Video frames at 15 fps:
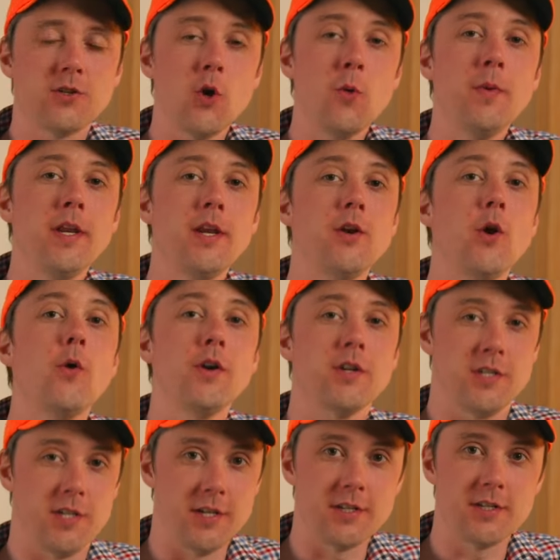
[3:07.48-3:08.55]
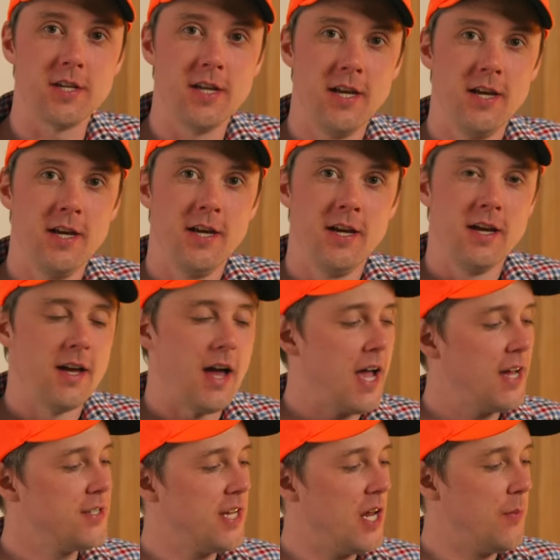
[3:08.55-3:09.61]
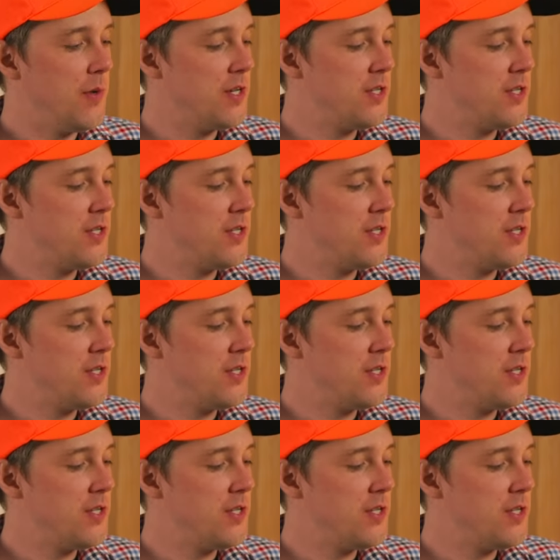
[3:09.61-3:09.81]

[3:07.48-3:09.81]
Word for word: so many Norrises. I say we